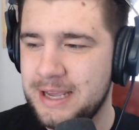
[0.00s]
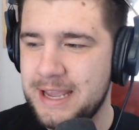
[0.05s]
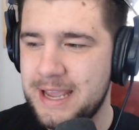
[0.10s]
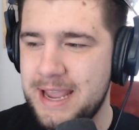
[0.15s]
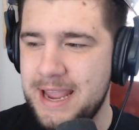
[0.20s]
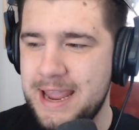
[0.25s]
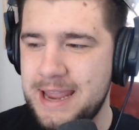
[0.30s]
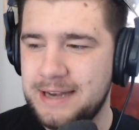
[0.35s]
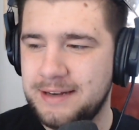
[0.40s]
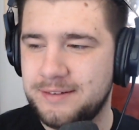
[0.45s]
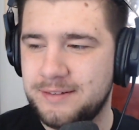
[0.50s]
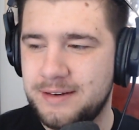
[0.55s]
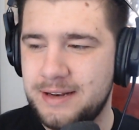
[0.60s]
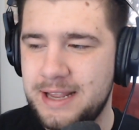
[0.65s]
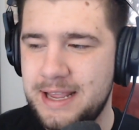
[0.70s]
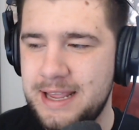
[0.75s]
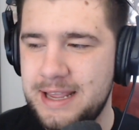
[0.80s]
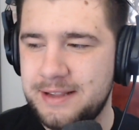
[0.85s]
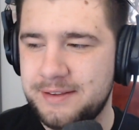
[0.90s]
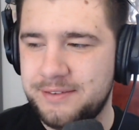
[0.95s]
It
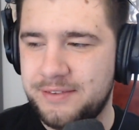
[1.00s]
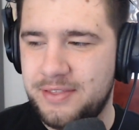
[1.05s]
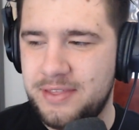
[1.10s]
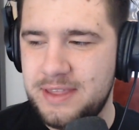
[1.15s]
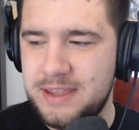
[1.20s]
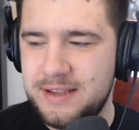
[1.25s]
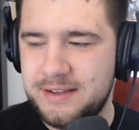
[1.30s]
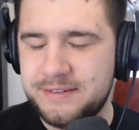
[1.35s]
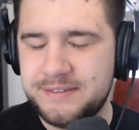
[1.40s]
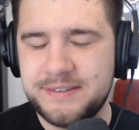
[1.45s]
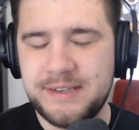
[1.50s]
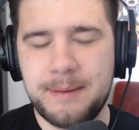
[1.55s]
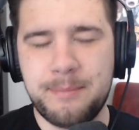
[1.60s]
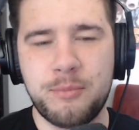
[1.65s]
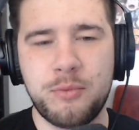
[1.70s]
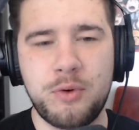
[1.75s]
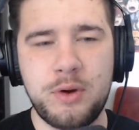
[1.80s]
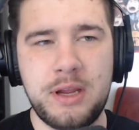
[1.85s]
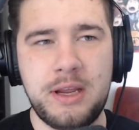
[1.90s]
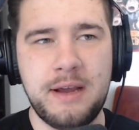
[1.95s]
is the
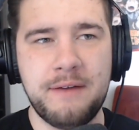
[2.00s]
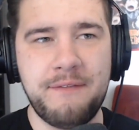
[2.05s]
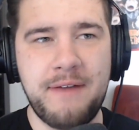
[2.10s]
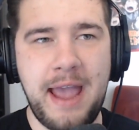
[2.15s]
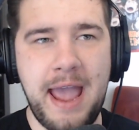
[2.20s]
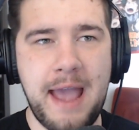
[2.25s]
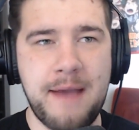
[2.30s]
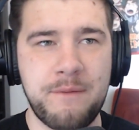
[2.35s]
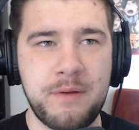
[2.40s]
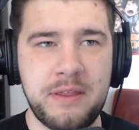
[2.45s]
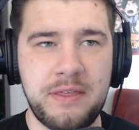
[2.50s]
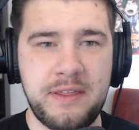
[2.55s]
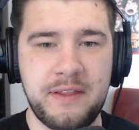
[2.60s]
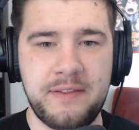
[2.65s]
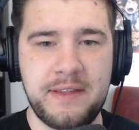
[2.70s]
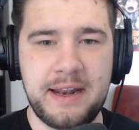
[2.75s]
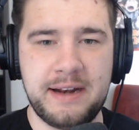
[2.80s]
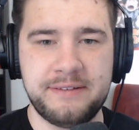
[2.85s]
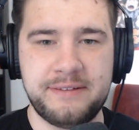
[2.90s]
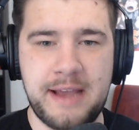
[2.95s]
summary of everything
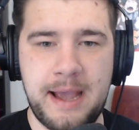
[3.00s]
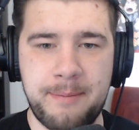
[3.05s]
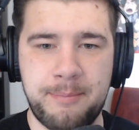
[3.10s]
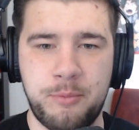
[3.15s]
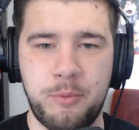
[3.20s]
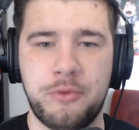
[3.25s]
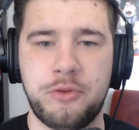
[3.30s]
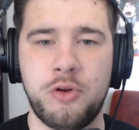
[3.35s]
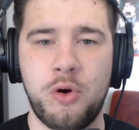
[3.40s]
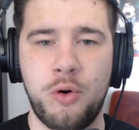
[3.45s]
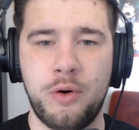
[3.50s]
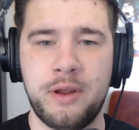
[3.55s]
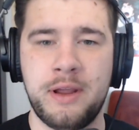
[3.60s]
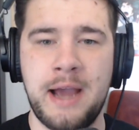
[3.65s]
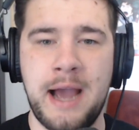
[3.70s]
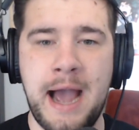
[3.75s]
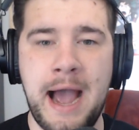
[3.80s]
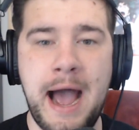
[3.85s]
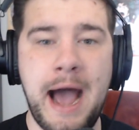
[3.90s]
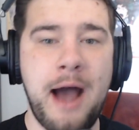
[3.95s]
that has happened with Toya,
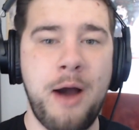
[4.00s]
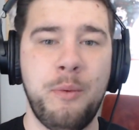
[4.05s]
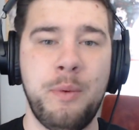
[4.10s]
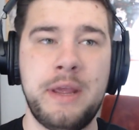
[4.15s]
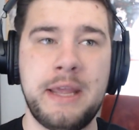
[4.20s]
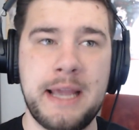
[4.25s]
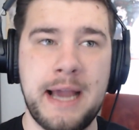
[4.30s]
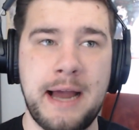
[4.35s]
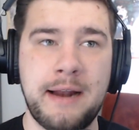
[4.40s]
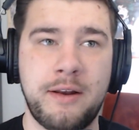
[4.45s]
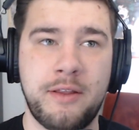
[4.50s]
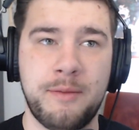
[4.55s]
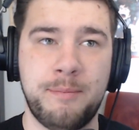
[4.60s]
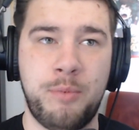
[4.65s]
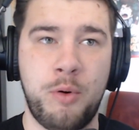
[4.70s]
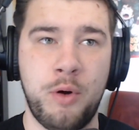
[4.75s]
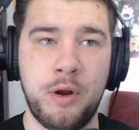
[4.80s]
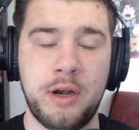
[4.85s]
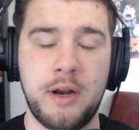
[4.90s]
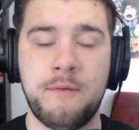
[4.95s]
how we got to the
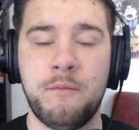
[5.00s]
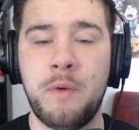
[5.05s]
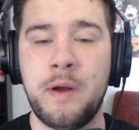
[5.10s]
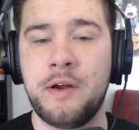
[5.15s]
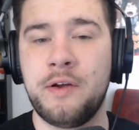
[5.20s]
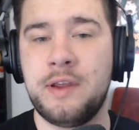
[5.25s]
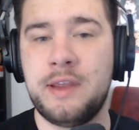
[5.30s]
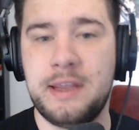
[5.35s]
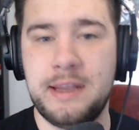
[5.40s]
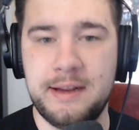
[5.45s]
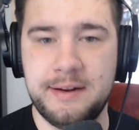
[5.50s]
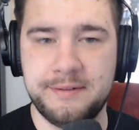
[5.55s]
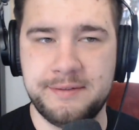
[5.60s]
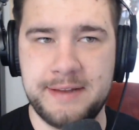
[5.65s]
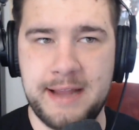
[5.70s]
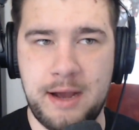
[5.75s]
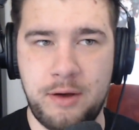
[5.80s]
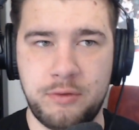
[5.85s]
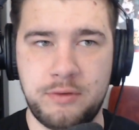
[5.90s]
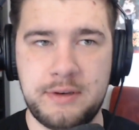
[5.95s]
point of where he is
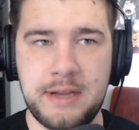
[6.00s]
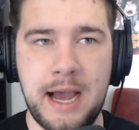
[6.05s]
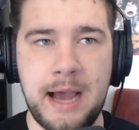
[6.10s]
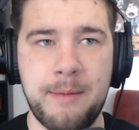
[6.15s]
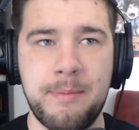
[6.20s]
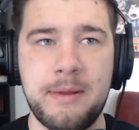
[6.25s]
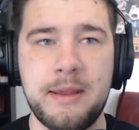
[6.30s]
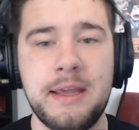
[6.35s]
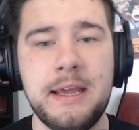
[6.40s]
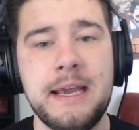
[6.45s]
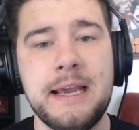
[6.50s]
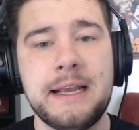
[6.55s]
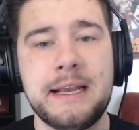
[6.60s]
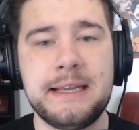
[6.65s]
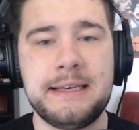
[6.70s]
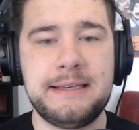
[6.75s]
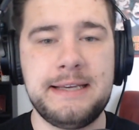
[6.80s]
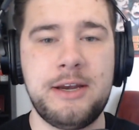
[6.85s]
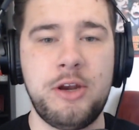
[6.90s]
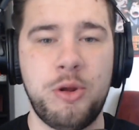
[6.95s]
now Dabi,
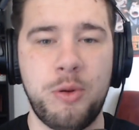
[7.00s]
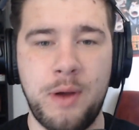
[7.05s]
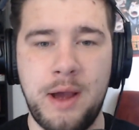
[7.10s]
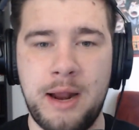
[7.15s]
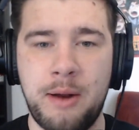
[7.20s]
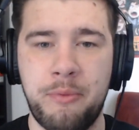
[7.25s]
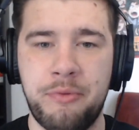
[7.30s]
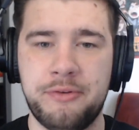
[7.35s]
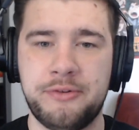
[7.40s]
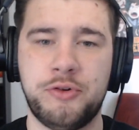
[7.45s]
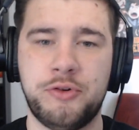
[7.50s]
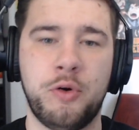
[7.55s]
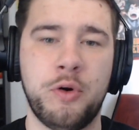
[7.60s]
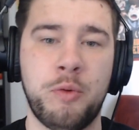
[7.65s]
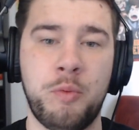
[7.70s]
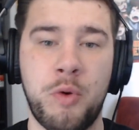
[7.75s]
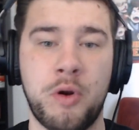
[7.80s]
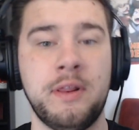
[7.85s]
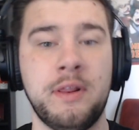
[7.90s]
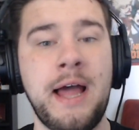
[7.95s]
continuing on with the story
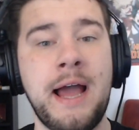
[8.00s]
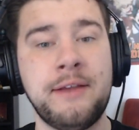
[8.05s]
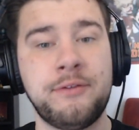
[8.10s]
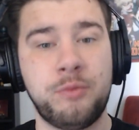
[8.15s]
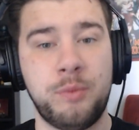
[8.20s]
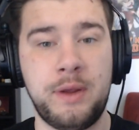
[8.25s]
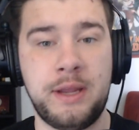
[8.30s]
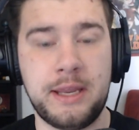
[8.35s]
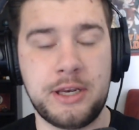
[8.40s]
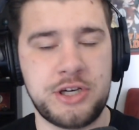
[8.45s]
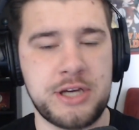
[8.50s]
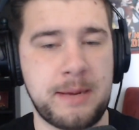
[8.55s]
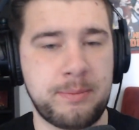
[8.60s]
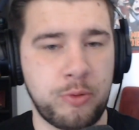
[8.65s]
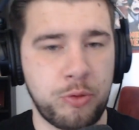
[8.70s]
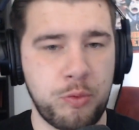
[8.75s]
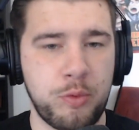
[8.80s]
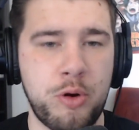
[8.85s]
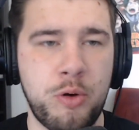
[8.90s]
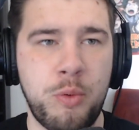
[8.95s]
where last week in chapter
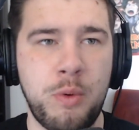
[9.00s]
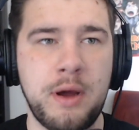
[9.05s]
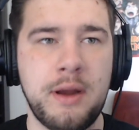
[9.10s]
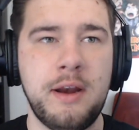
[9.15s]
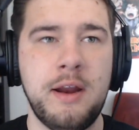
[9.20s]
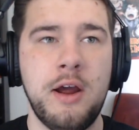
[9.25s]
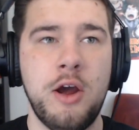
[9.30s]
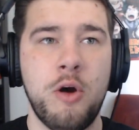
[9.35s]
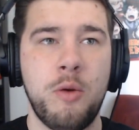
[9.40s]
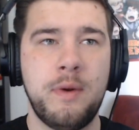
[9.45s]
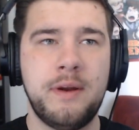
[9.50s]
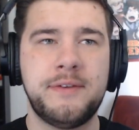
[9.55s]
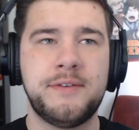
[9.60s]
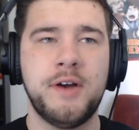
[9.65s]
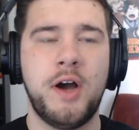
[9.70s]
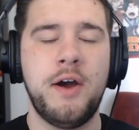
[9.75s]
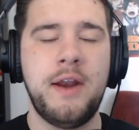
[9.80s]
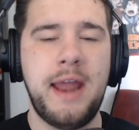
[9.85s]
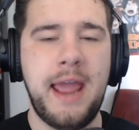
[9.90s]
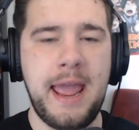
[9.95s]
301 we
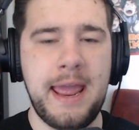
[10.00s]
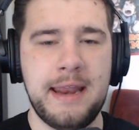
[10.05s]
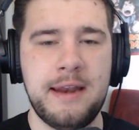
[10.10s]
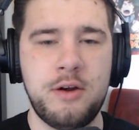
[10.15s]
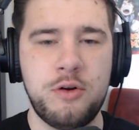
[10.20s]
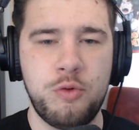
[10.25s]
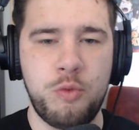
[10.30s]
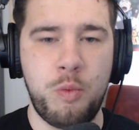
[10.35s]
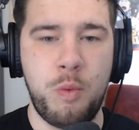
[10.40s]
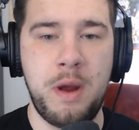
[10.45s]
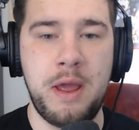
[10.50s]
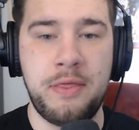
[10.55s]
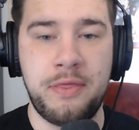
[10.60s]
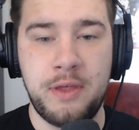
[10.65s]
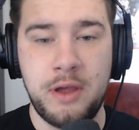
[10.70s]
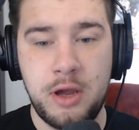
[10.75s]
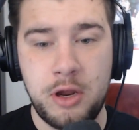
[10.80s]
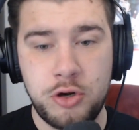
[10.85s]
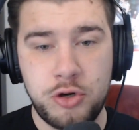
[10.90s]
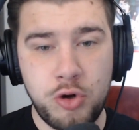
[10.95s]
saw it end with
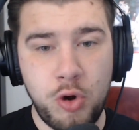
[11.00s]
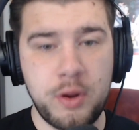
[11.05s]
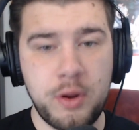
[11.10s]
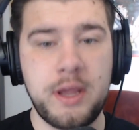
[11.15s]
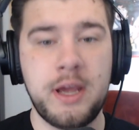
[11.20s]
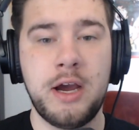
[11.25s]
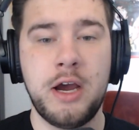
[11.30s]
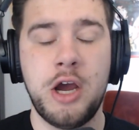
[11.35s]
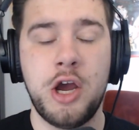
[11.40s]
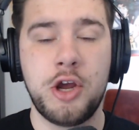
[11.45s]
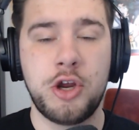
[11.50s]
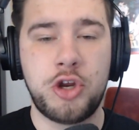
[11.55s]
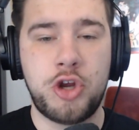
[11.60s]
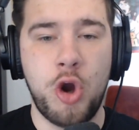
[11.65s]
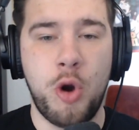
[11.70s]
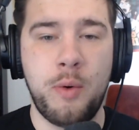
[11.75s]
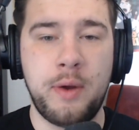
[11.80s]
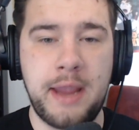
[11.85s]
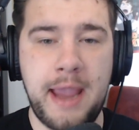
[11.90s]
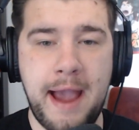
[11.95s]
Toya
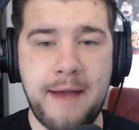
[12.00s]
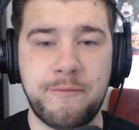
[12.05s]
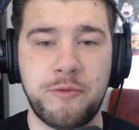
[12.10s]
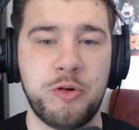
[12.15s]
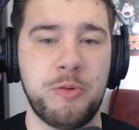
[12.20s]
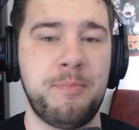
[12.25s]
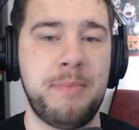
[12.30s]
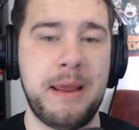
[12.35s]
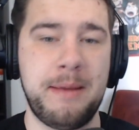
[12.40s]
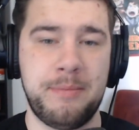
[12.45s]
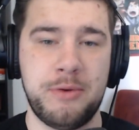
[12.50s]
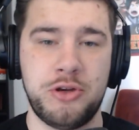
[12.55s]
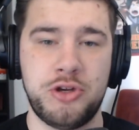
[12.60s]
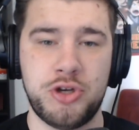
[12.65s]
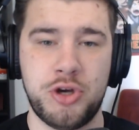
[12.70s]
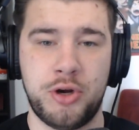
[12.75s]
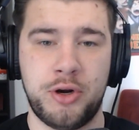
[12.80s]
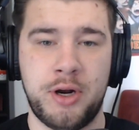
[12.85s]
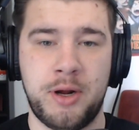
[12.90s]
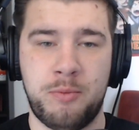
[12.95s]
going after baby
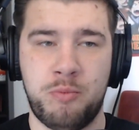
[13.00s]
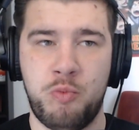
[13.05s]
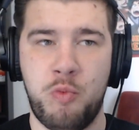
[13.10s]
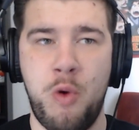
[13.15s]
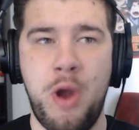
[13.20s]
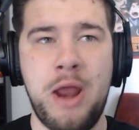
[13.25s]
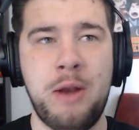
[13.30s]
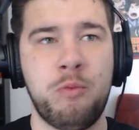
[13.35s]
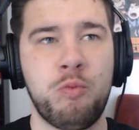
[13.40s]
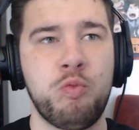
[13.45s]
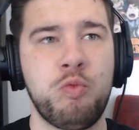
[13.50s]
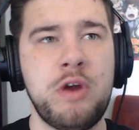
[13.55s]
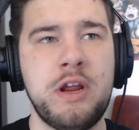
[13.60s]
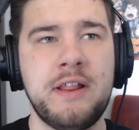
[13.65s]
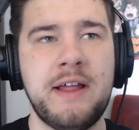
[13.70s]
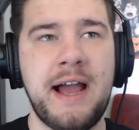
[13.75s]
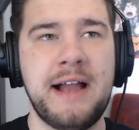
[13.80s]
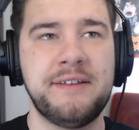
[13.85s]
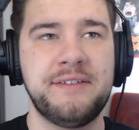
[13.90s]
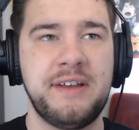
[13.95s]
Shoto when
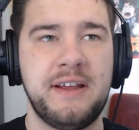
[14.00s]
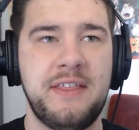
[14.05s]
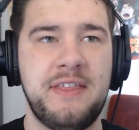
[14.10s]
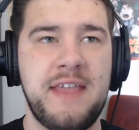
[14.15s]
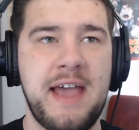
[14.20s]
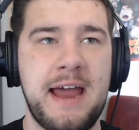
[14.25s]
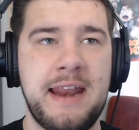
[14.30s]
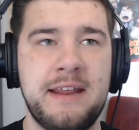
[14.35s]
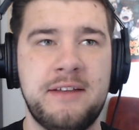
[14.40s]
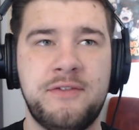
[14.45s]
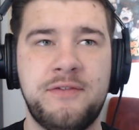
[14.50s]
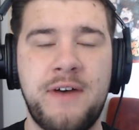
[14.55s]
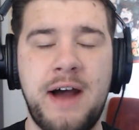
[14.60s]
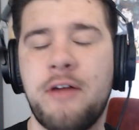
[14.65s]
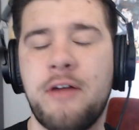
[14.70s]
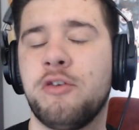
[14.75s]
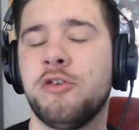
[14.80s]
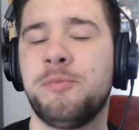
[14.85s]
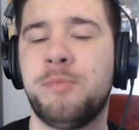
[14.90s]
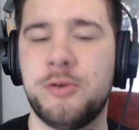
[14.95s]
realizing that his
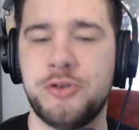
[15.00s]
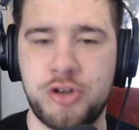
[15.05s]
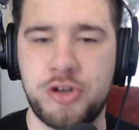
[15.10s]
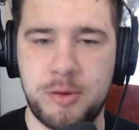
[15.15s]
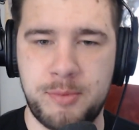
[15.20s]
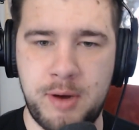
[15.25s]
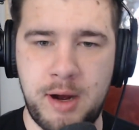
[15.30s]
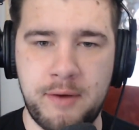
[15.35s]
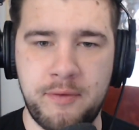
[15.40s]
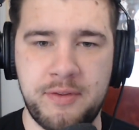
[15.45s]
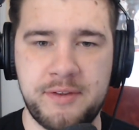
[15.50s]
father is pushing him off the